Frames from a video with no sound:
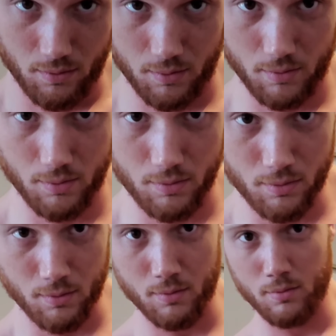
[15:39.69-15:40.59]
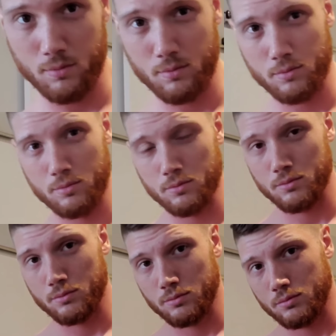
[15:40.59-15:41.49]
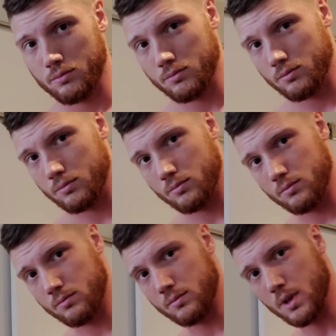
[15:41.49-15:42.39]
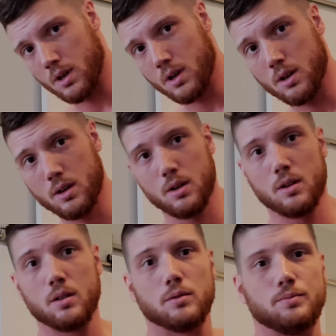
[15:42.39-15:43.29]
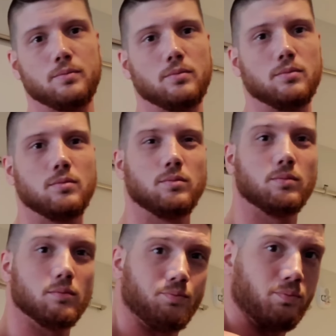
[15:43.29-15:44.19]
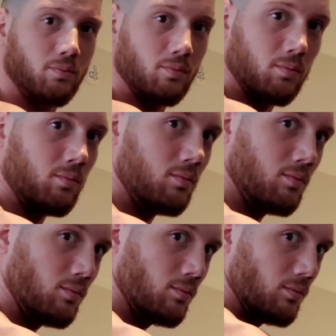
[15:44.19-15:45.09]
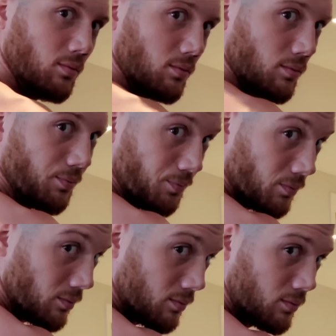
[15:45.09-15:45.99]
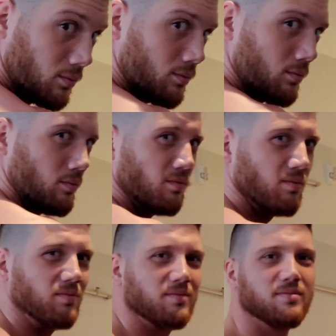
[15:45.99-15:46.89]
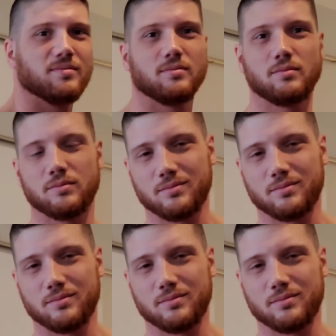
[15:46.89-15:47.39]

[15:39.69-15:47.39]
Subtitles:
[no speech]